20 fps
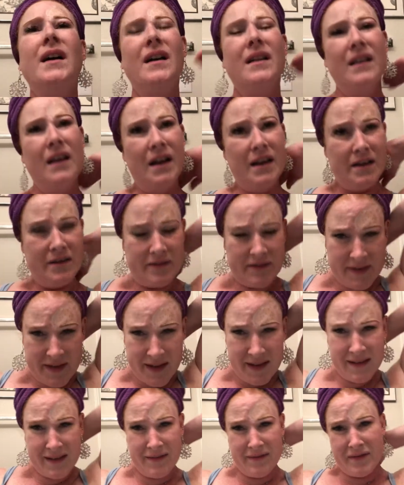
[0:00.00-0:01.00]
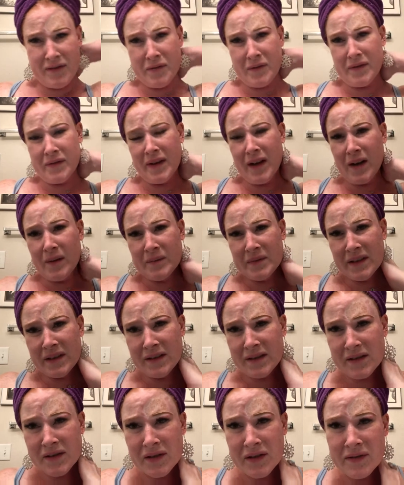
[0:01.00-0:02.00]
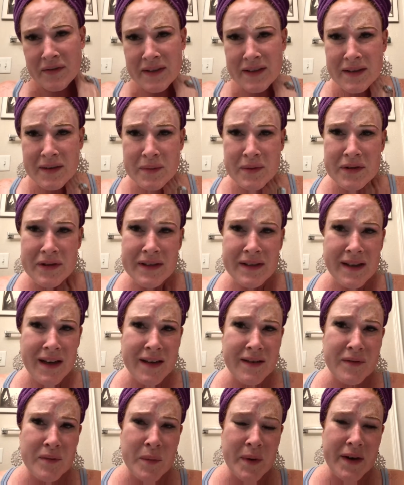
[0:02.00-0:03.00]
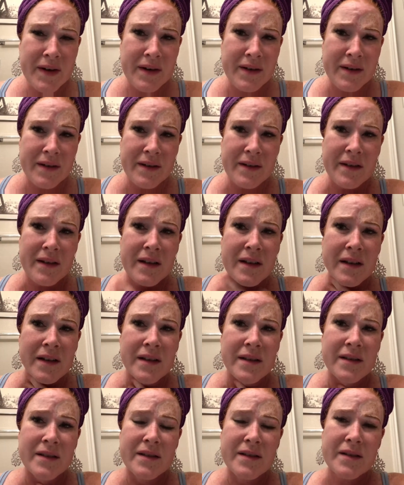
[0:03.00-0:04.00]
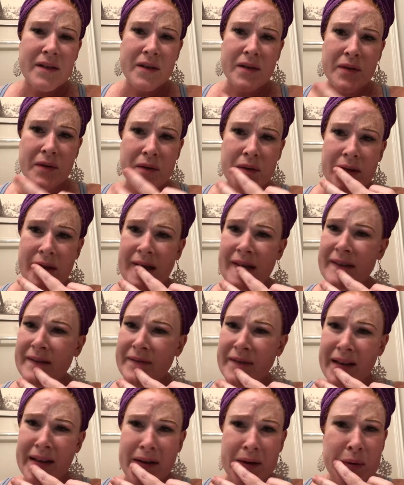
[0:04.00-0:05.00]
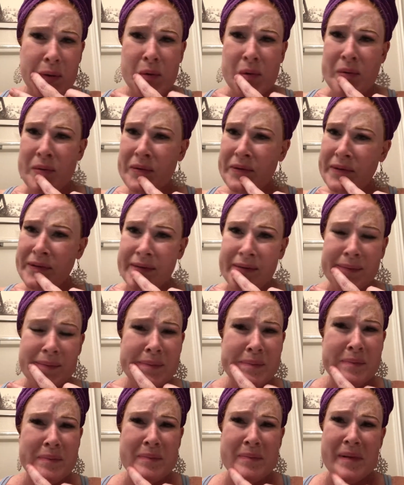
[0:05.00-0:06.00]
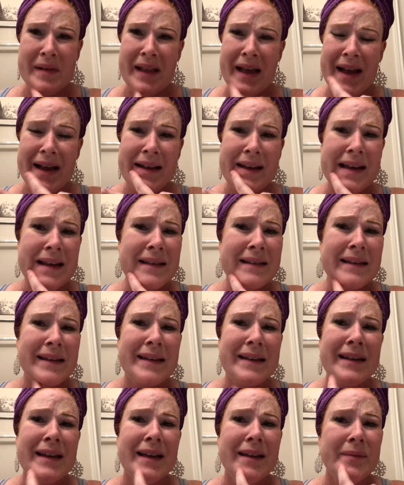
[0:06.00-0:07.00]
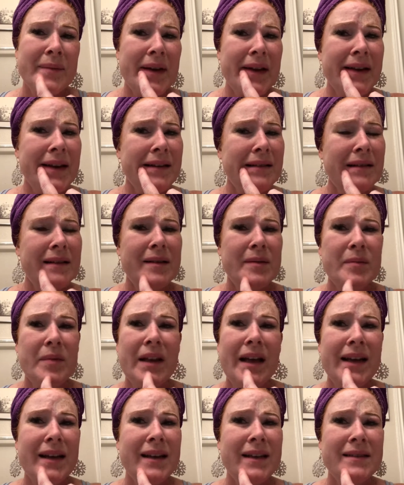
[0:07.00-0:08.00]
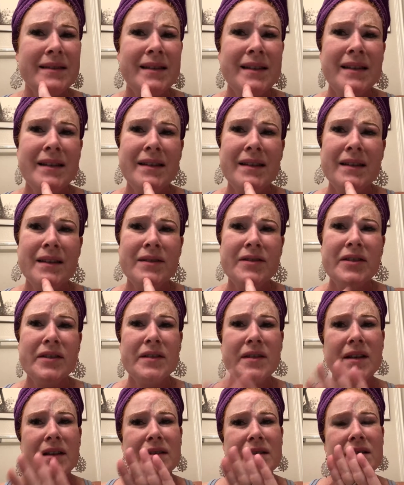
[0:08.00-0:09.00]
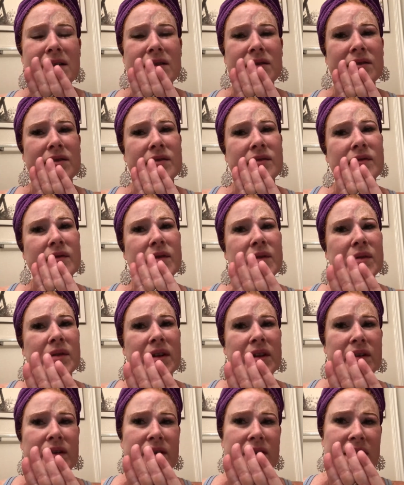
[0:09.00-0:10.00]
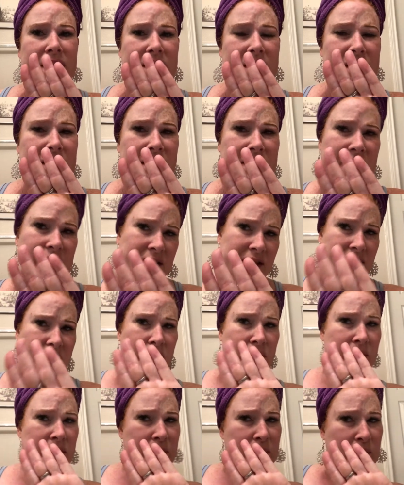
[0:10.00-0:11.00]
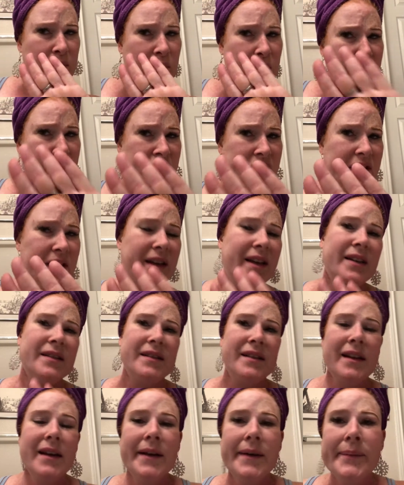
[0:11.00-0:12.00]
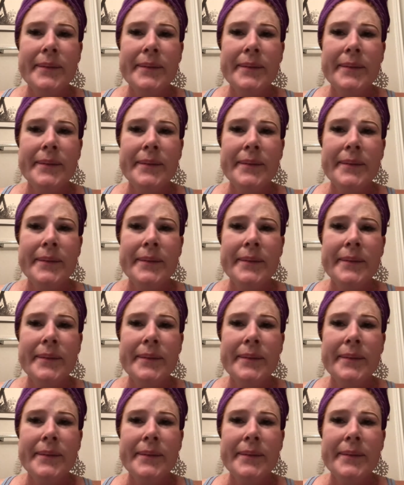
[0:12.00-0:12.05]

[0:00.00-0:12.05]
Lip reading: a lot of things have sort of come to the surface, which is kind of weird. So a lot of like old blackhead, like I'm getting a lot of blackheads here just because there's fluid underneath the skin, so it pushes, I guess,